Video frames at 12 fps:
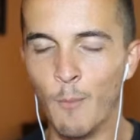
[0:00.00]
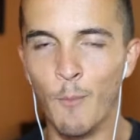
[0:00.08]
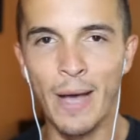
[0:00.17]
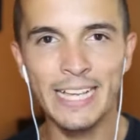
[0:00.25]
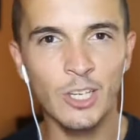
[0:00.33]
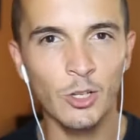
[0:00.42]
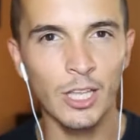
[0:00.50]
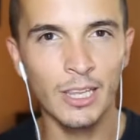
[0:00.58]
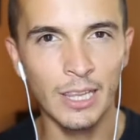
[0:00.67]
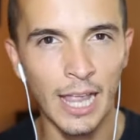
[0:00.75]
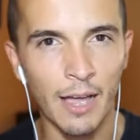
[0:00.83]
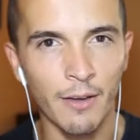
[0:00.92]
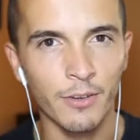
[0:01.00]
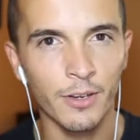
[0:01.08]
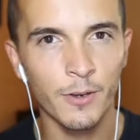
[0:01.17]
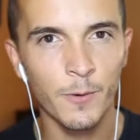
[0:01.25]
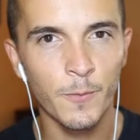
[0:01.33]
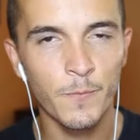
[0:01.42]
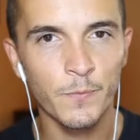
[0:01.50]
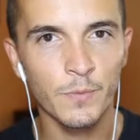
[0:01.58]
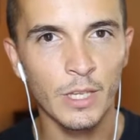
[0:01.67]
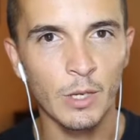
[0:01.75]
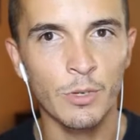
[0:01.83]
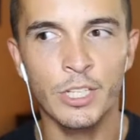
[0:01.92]
masculine love,
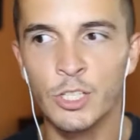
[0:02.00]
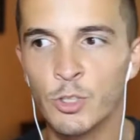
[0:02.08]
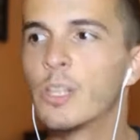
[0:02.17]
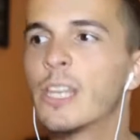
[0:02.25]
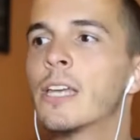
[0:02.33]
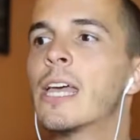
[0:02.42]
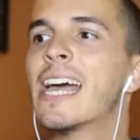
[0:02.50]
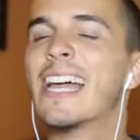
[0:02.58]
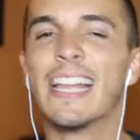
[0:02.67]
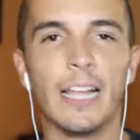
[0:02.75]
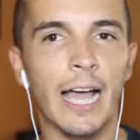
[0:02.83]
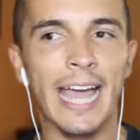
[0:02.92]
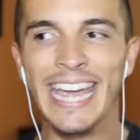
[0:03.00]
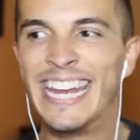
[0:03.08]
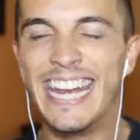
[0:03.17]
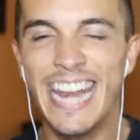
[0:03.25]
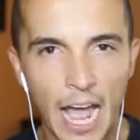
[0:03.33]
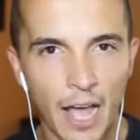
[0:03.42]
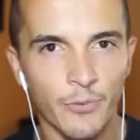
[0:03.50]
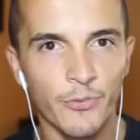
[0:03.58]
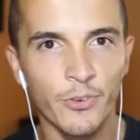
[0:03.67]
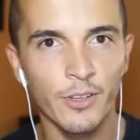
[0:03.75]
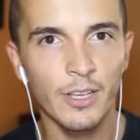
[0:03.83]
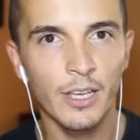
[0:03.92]
which is really
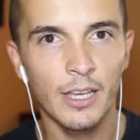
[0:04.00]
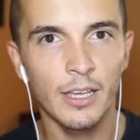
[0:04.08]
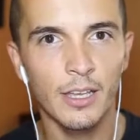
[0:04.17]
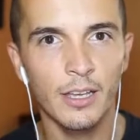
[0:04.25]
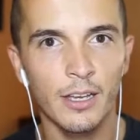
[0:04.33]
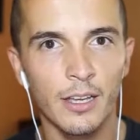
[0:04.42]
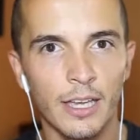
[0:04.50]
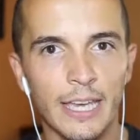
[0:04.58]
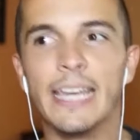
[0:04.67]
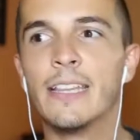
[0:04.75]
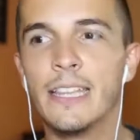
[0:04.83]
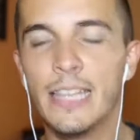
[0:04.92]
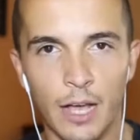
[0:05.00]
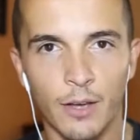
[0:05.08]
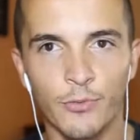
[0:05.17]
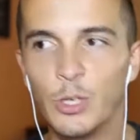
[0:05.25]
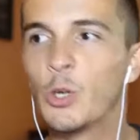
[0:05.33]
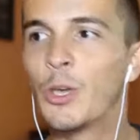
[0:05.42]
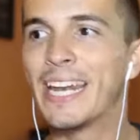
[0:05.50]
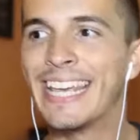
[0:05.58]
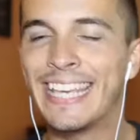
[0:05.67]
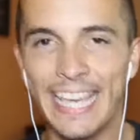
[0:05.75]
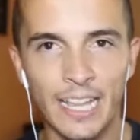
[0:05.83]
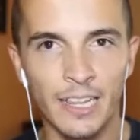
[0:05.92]
enough. You
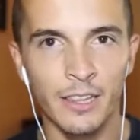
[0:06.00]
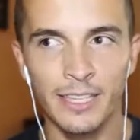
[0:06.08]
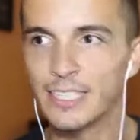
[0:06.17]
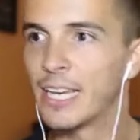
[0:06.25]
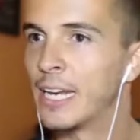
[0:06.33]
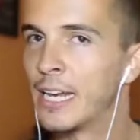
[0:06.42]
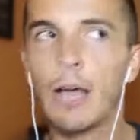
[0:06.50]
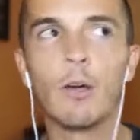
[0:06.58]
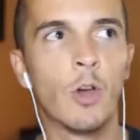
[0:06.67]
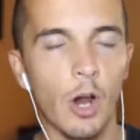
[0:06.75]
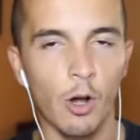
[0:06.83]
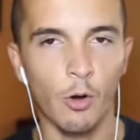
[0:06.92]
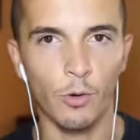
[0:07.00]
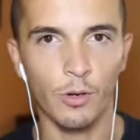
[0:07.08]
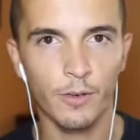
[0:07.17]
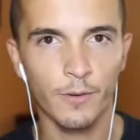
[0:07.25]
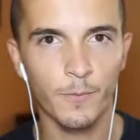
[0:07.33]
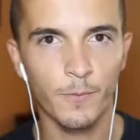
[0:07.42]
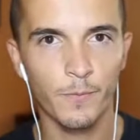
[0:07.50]
can handle this and now go.